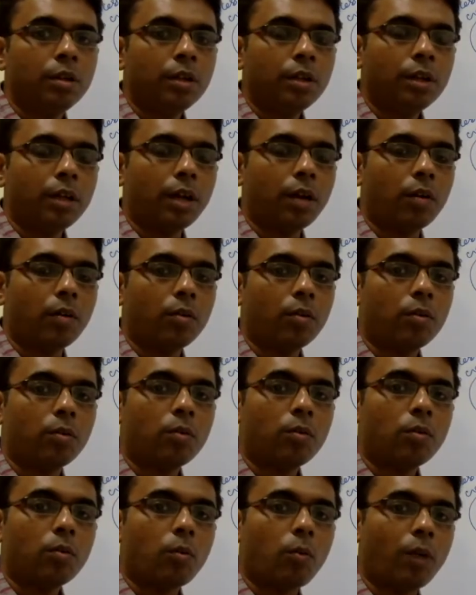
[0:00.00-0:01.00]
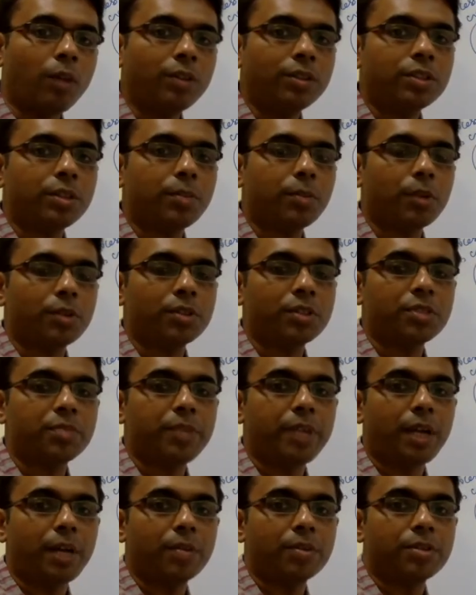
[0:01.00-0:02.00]
Now, once the process
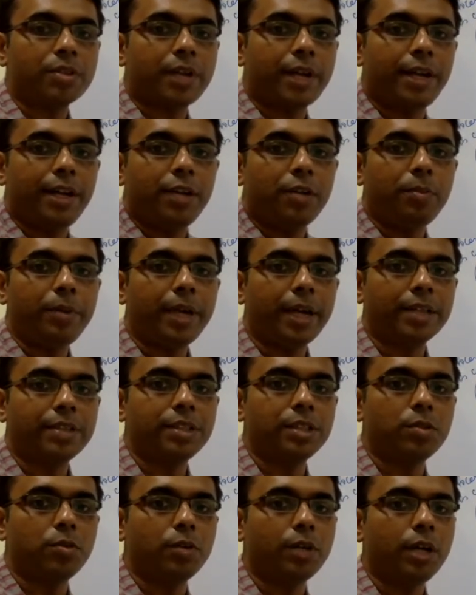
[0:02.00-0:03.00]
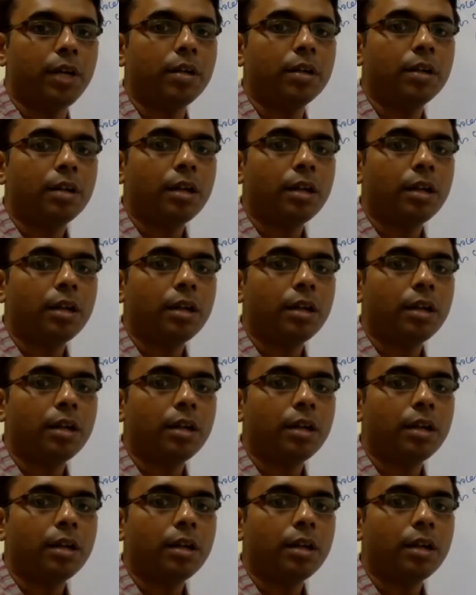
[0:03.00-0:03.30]
becomes ready to be executed,